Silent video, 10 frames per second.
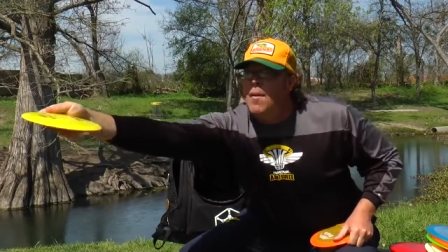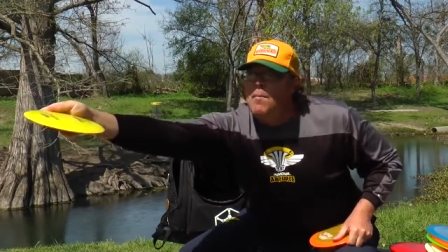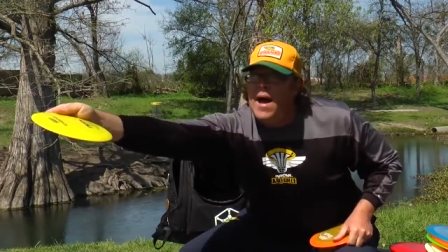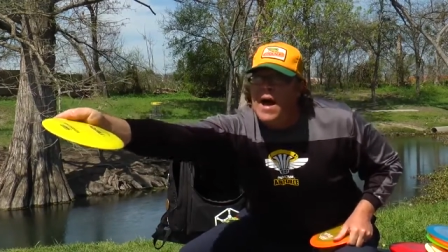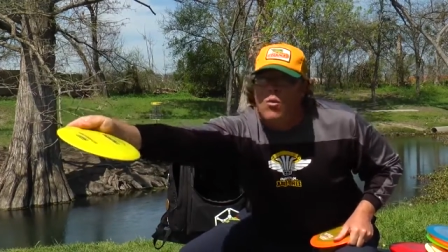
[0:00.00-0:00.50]

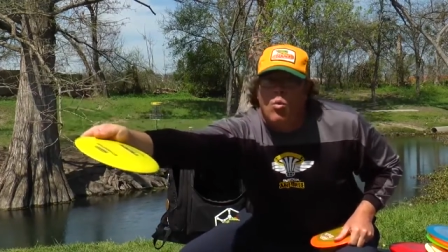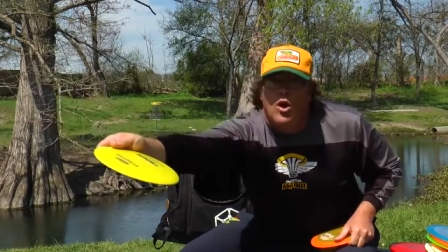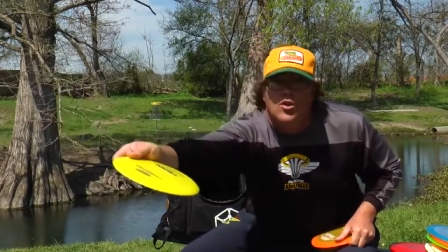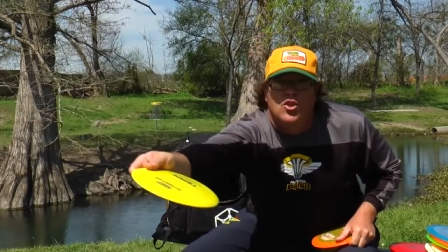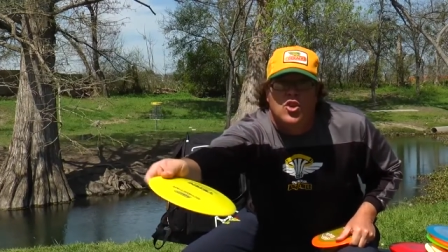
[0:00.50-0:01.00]
and back
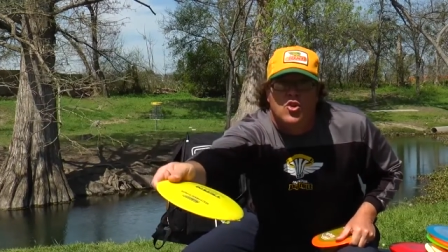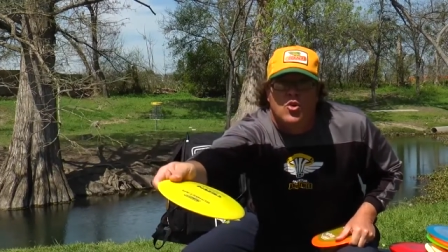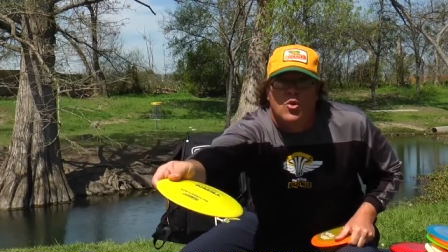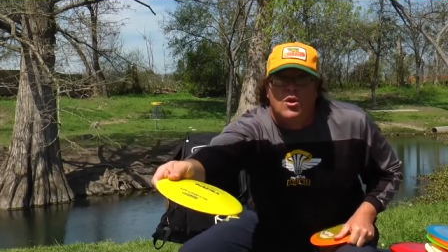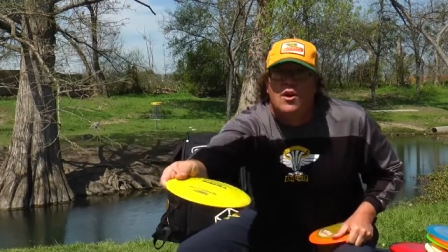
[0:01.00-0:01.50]
one,
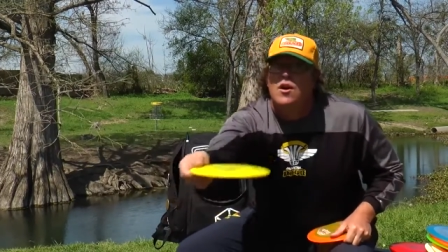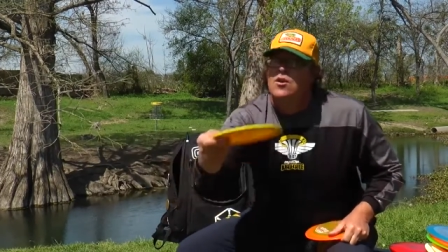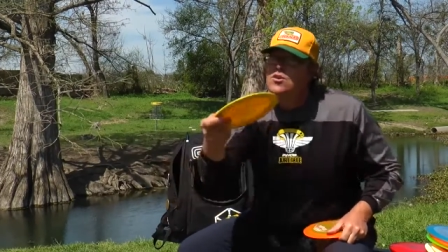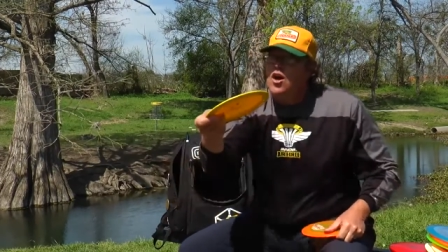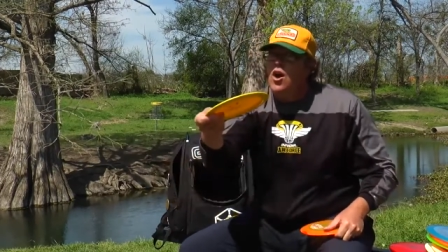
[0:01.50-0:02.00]
two.
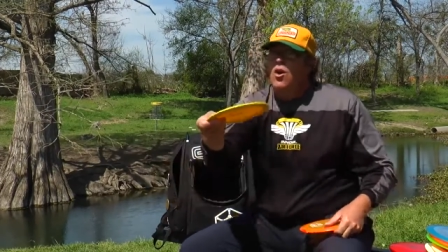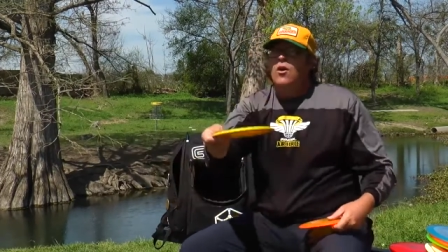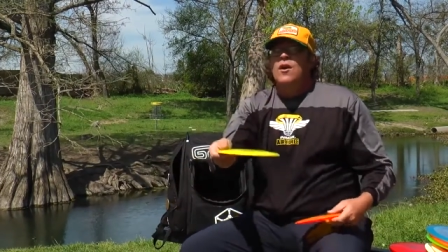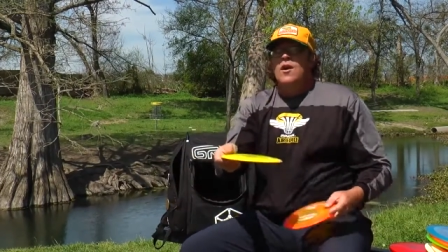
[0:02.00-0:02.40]
So